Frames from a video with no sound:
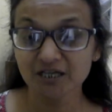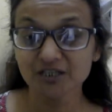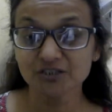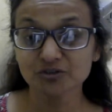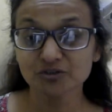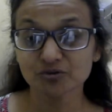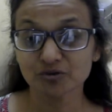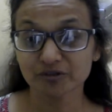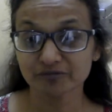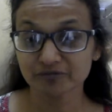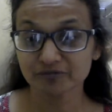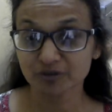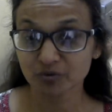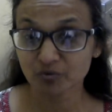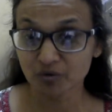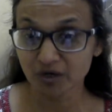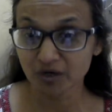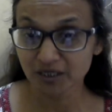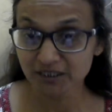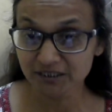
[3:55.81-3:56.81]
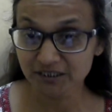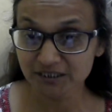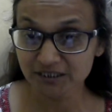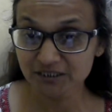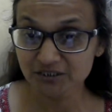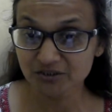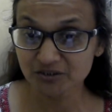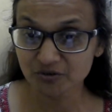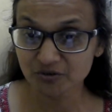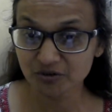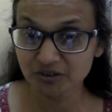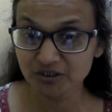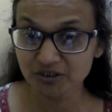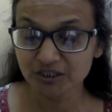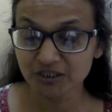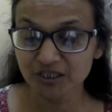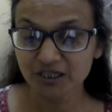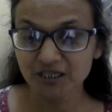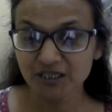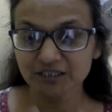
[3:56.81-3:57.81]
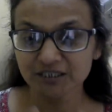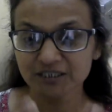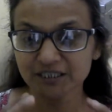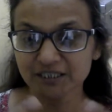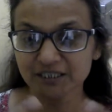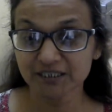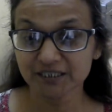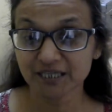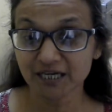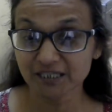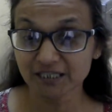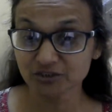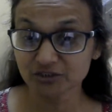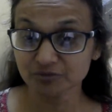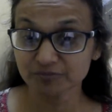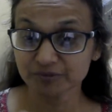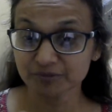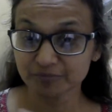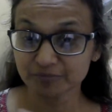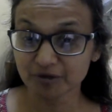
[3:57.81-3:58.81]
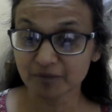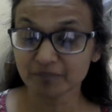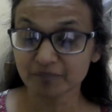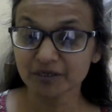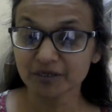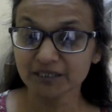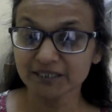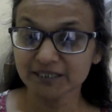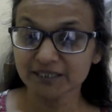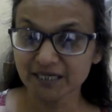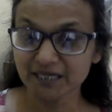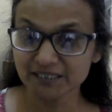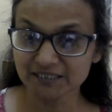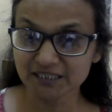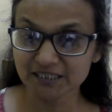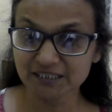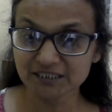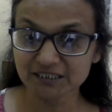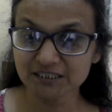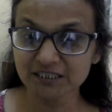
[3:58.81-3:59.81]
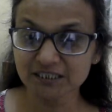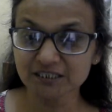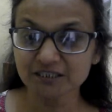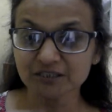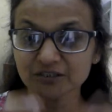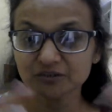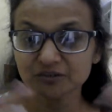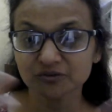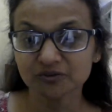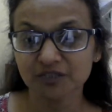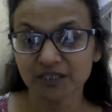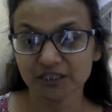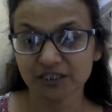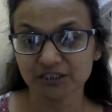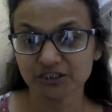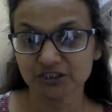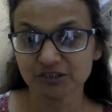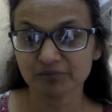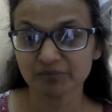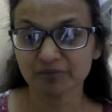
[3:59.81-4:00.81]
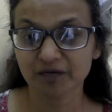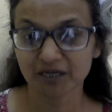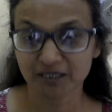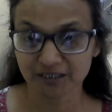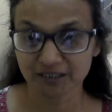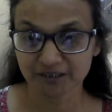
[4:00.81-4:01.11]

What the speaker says: So if the quality is good, then it has to be properly digested to nourish the blood.